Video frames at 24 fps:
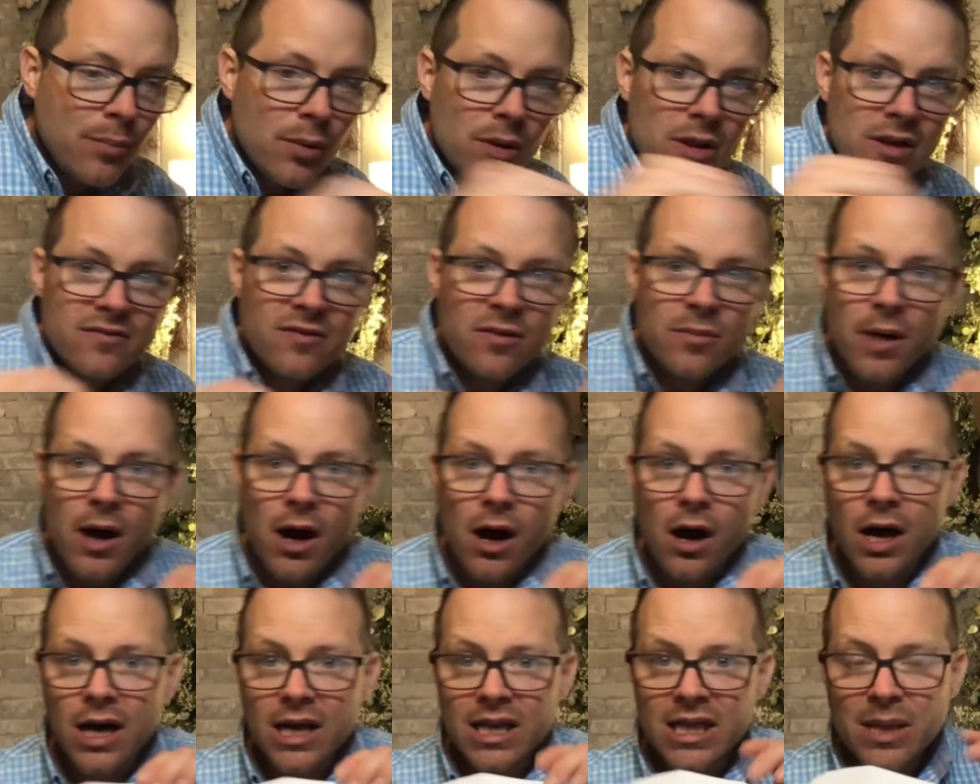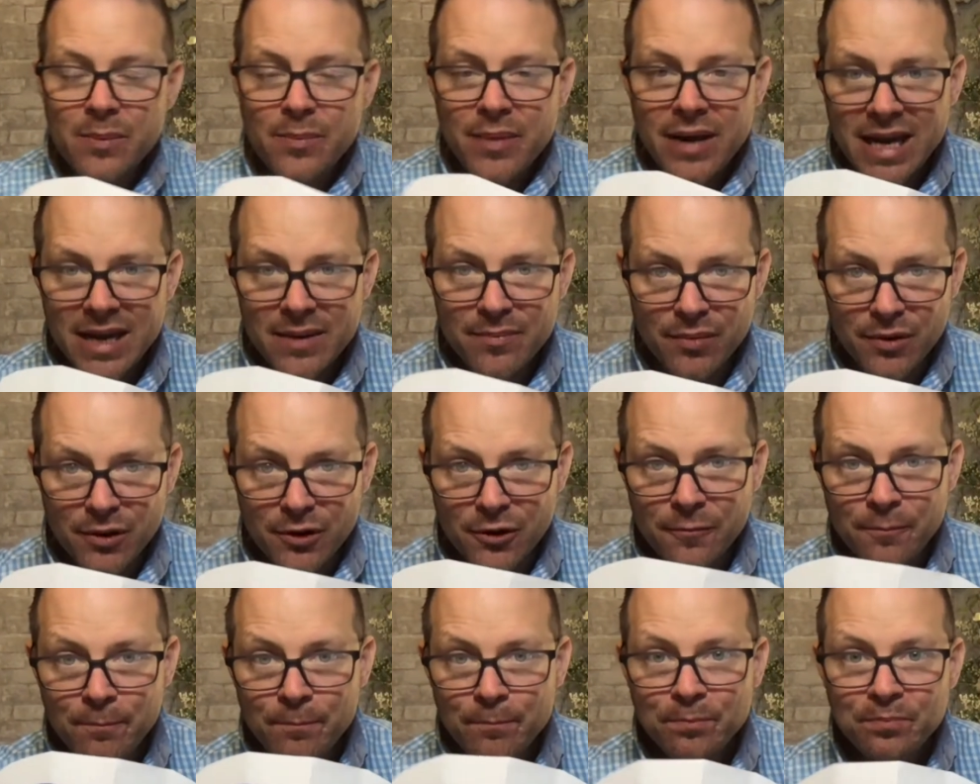of them on the
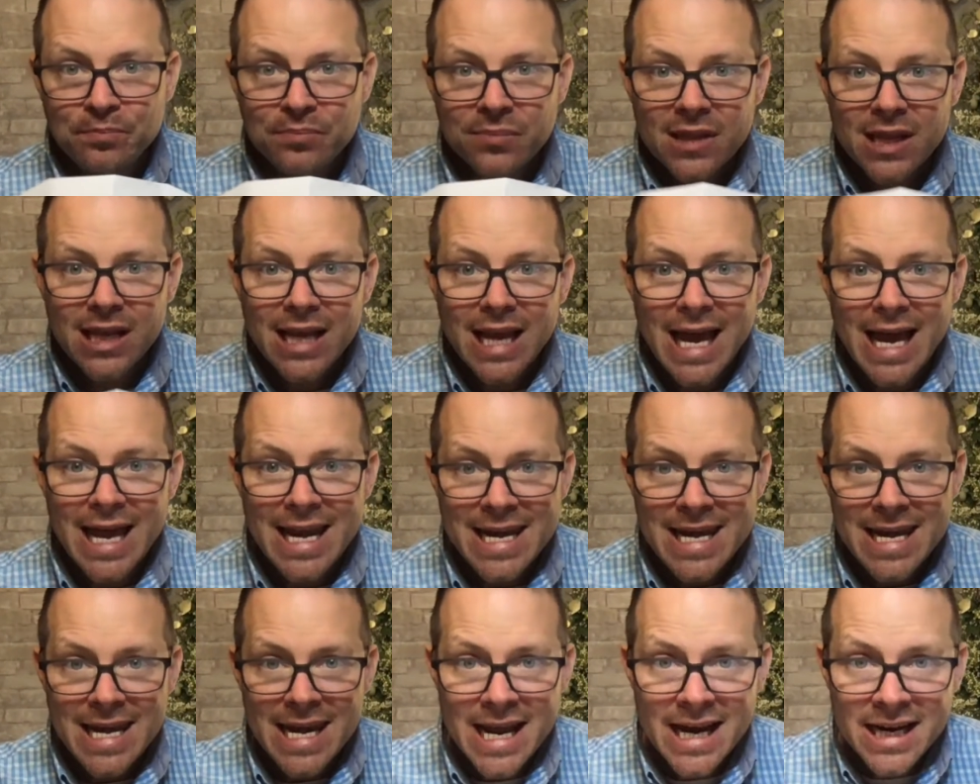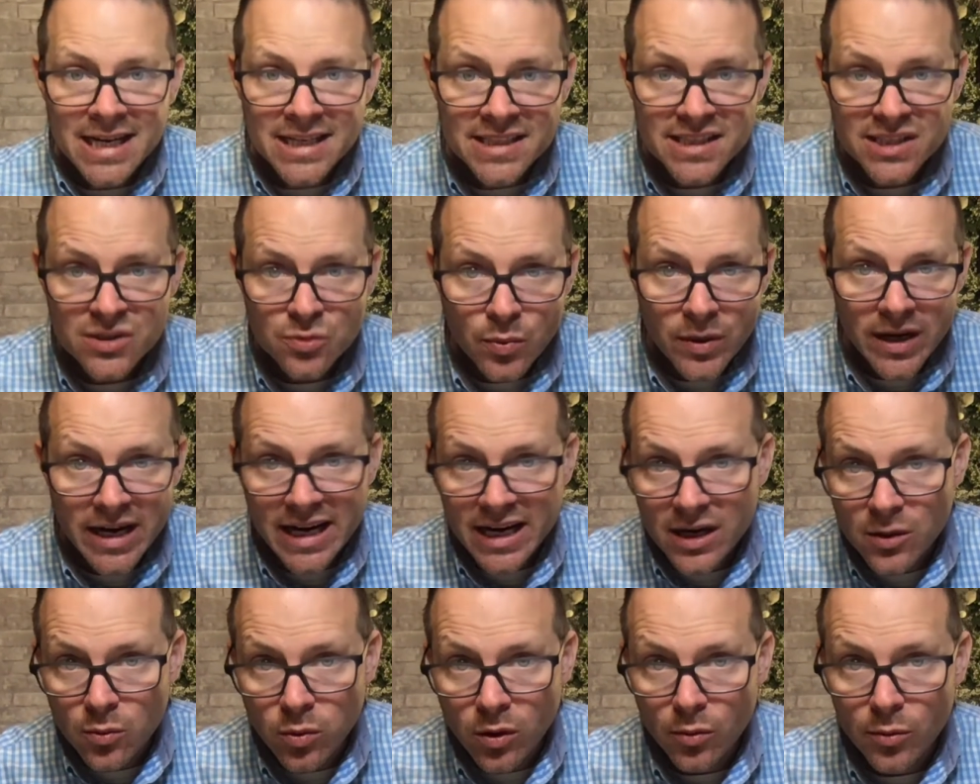paper, and next
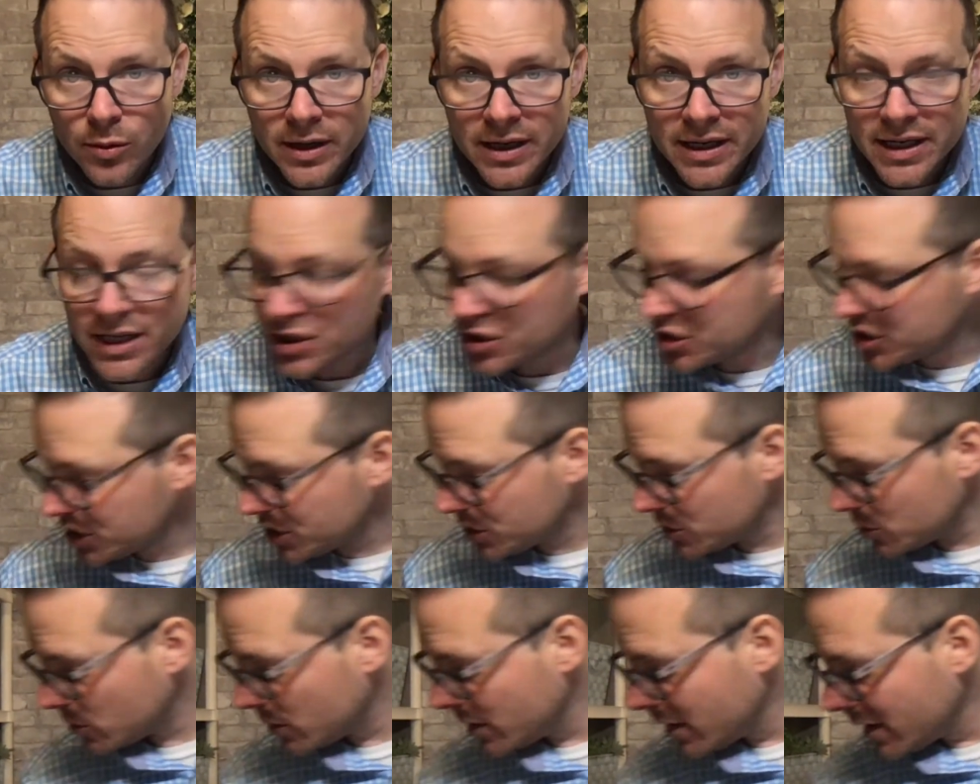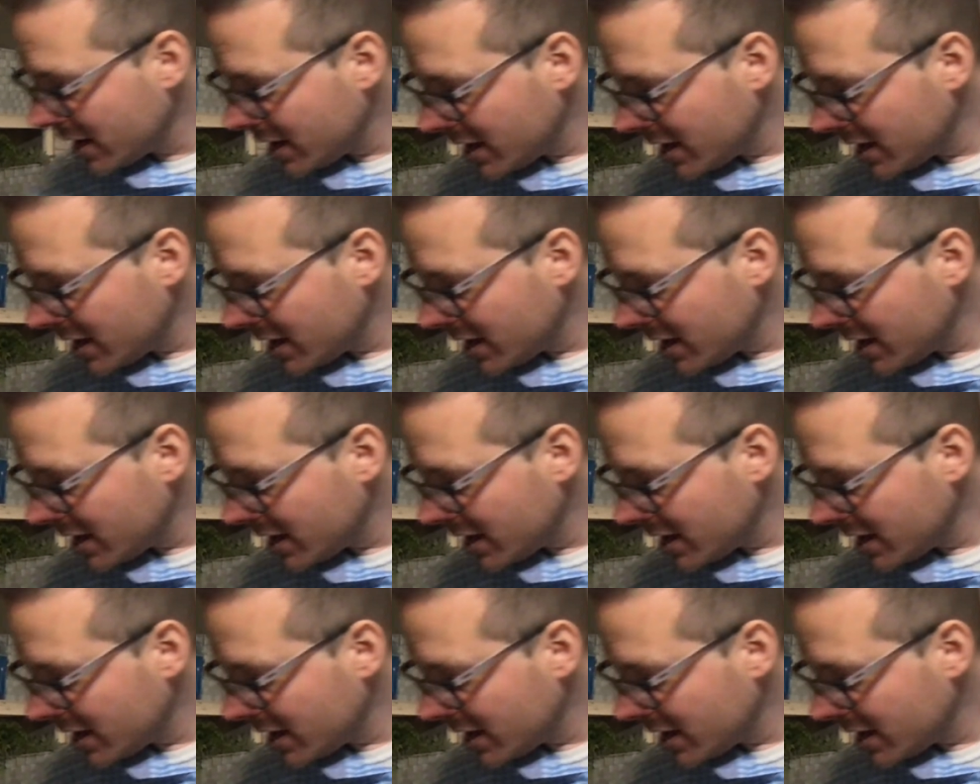week what we're going to do